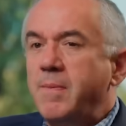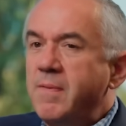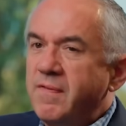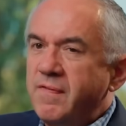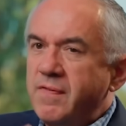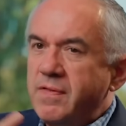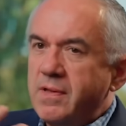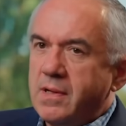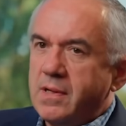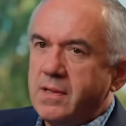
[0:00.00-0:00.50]

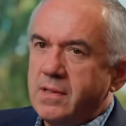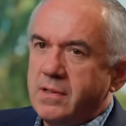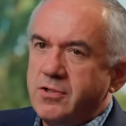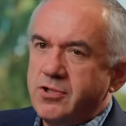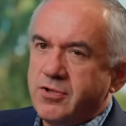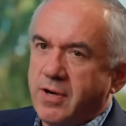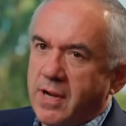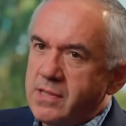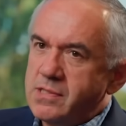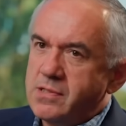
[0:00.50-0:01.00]
of the
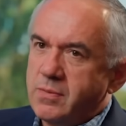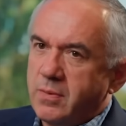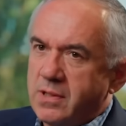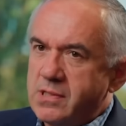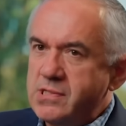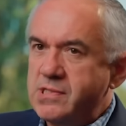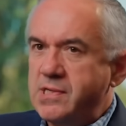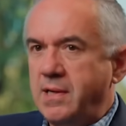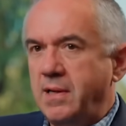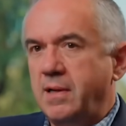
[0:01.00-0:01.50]
trends we're
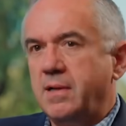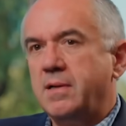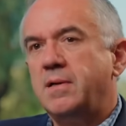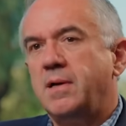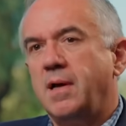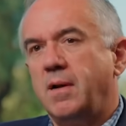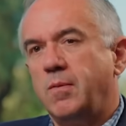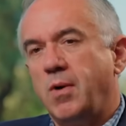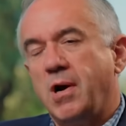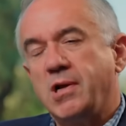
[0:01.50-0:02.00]
seeing
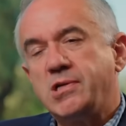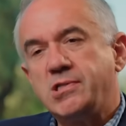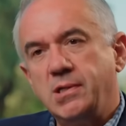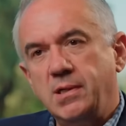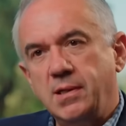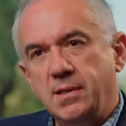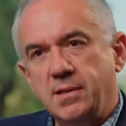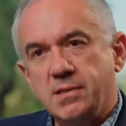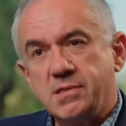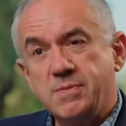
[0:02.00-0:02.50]
and
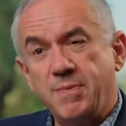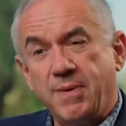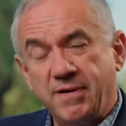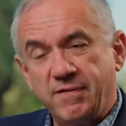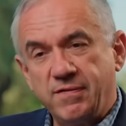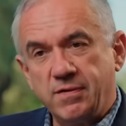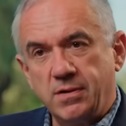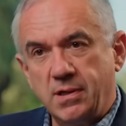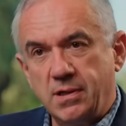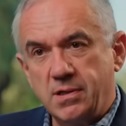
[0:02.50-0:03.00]
watching in the
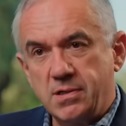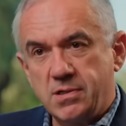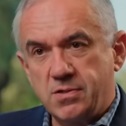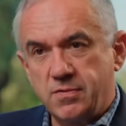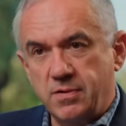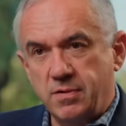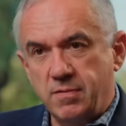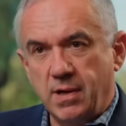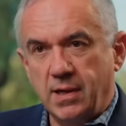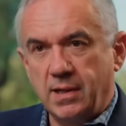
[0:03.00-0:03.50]
smartphone
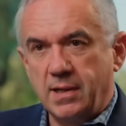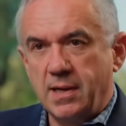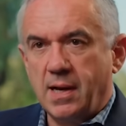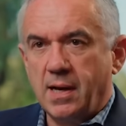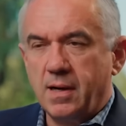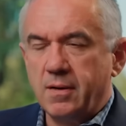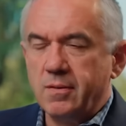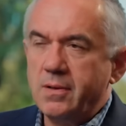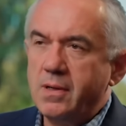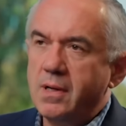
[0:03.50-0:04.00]
industry right
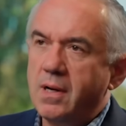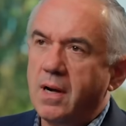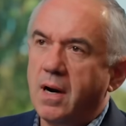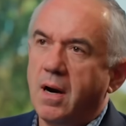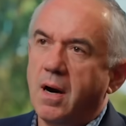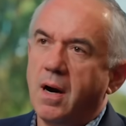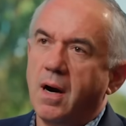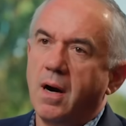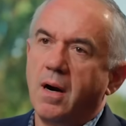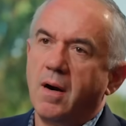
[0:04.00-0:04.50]
now
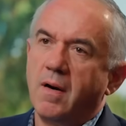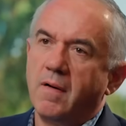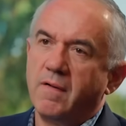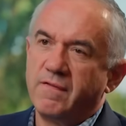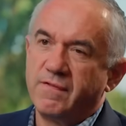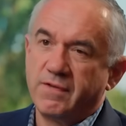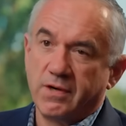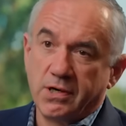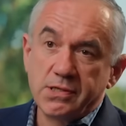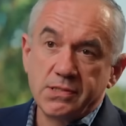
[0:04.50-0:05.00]
are,
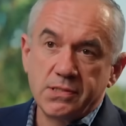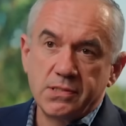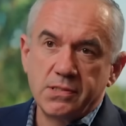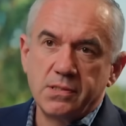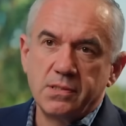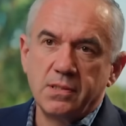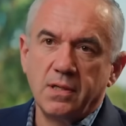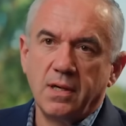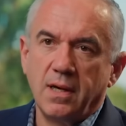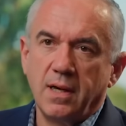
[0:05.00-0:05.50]

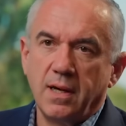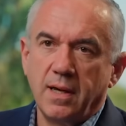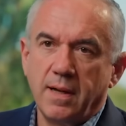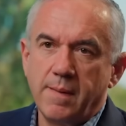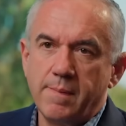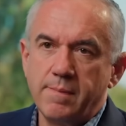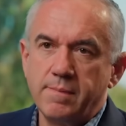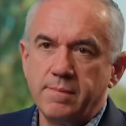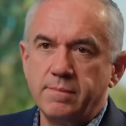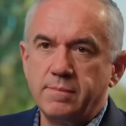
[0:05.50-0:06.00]
first,
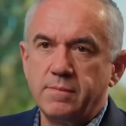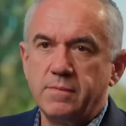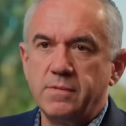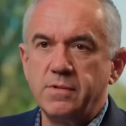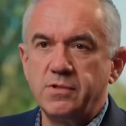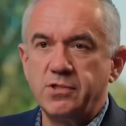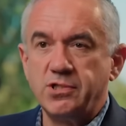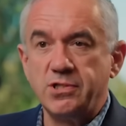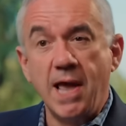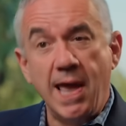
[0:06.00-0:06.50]

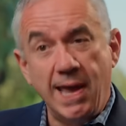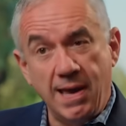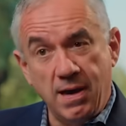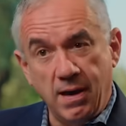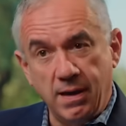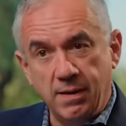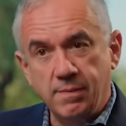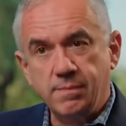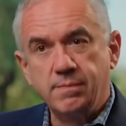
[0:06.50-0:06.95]
AI.